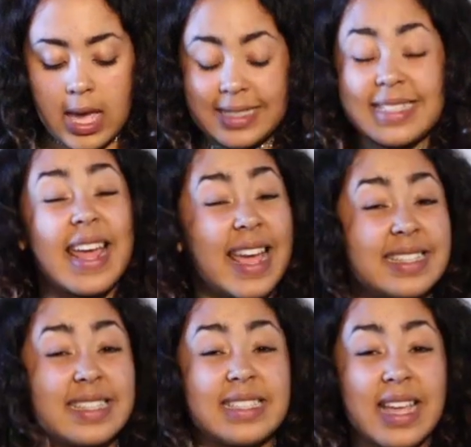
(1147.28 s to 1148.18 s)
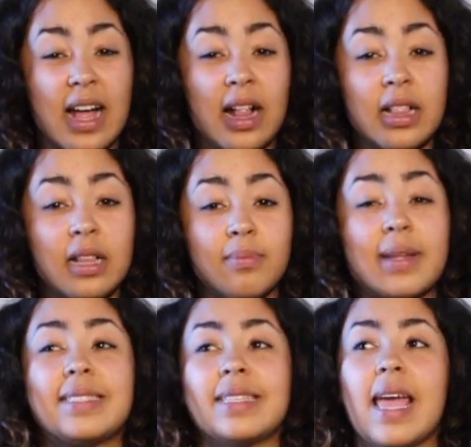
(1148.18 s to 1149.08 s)
it's an XXL,
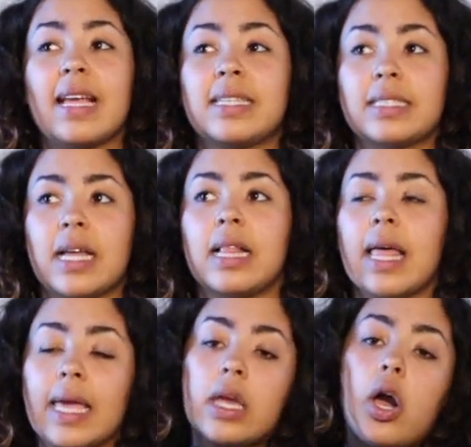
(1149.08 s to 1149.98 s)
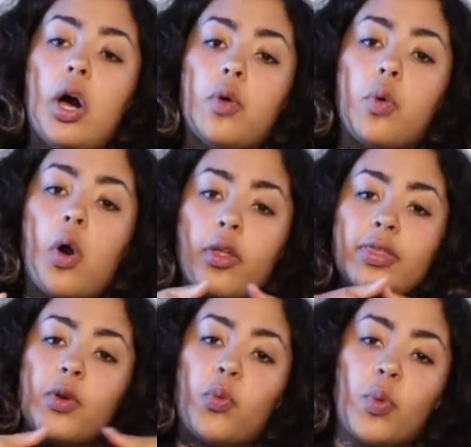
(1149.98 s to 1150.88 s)
but it's an XXL like
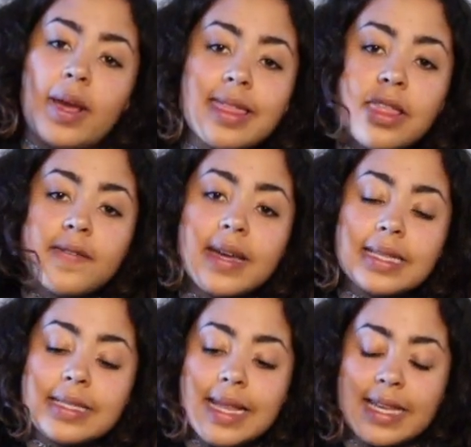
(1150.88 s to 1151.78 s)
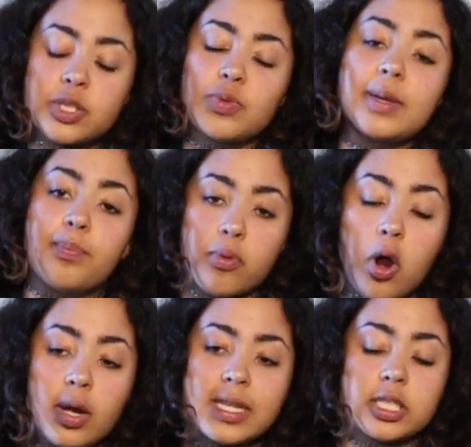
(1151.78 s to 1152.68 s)
on the width of it, like it's really
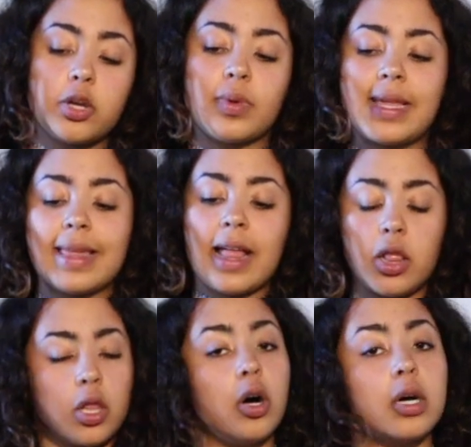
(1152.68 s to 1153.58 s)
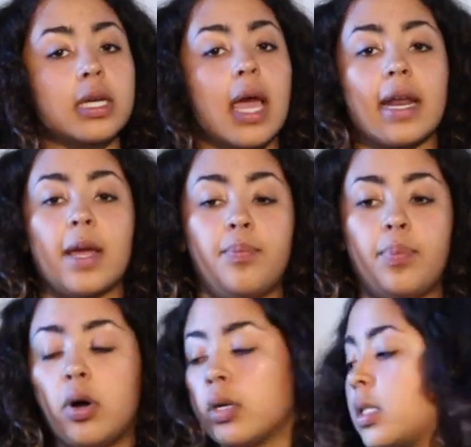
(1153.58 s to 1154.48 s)
broad, it's not really that long, and I
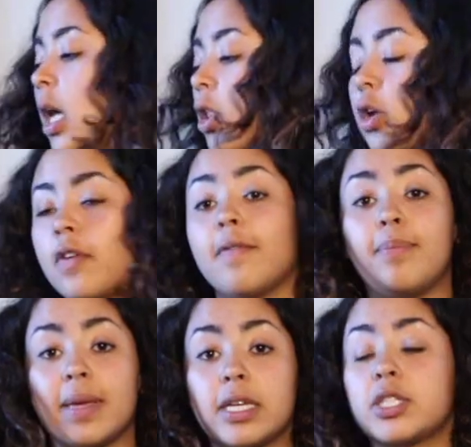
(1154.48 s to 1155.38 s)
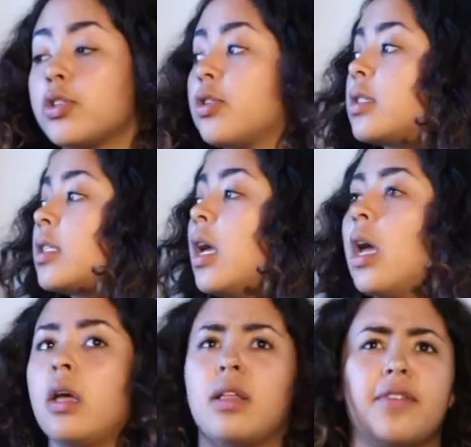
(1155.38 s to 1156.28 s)
bought a lot of big shirts
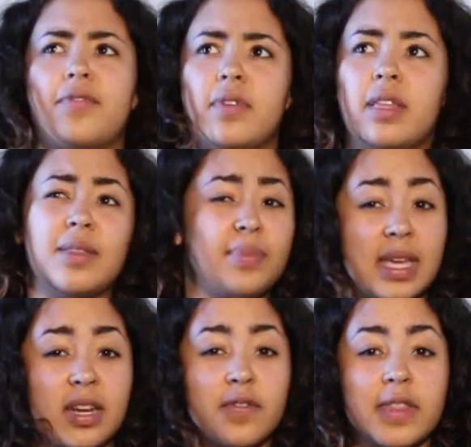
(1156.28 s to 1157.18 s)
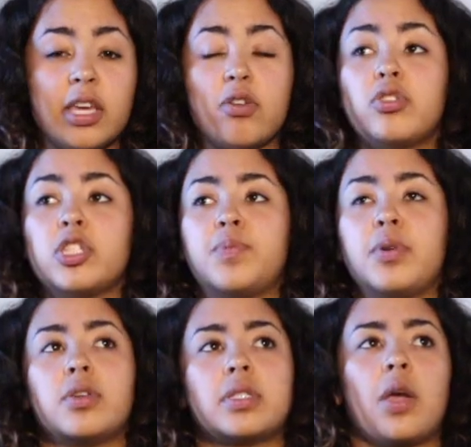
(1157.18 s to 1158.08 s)
in the beginning of the year just
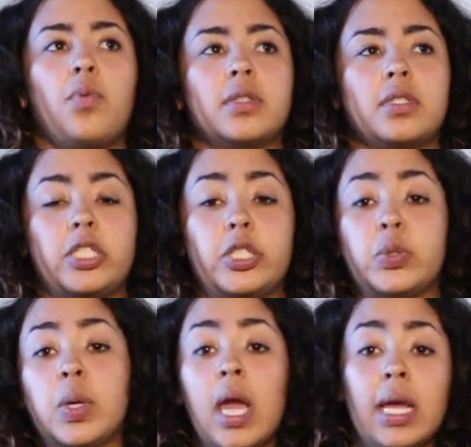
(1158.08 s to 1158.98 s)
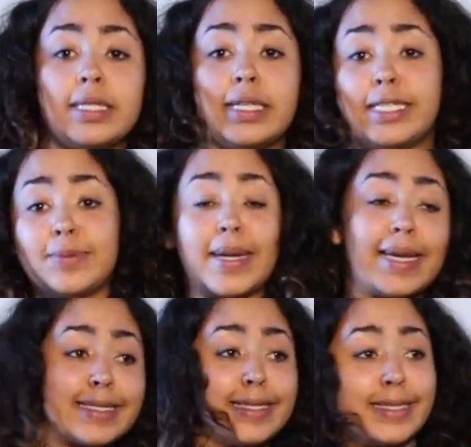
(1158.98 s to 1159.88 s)
because I wanted to change my
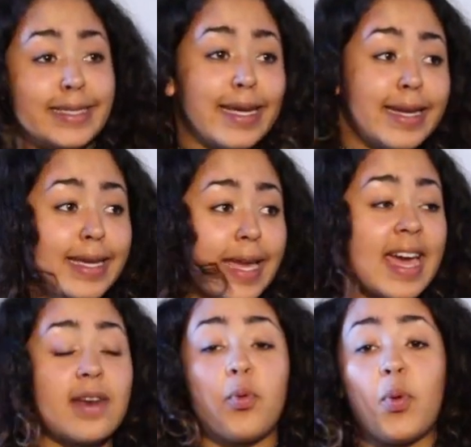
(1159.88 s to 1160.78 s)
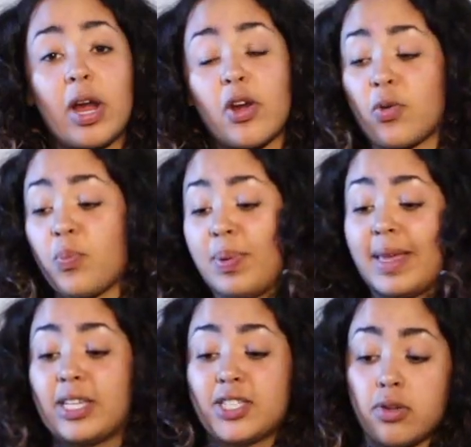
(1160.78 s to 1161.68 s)
aesthetic and wear
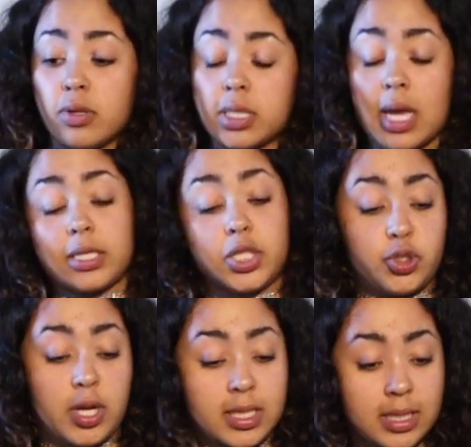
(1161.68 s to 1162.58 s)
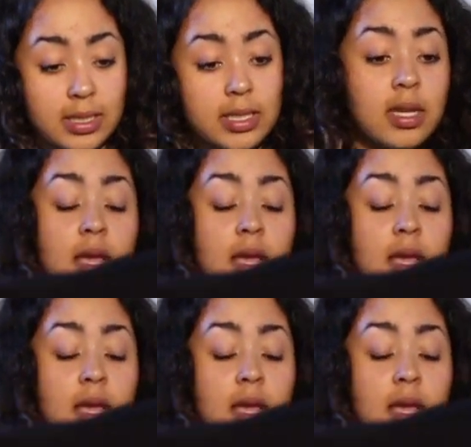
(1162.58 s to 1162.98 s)
big shirts as dresses.